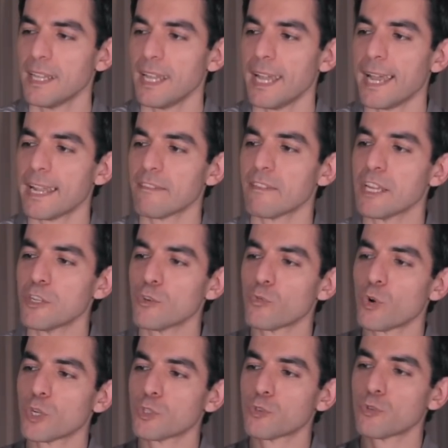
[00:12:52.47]
and when you
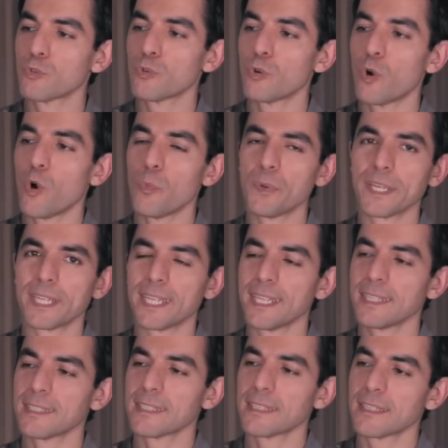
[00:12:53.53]
want to open
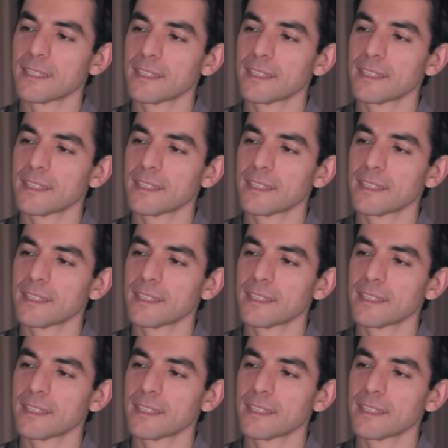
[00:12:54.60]
it,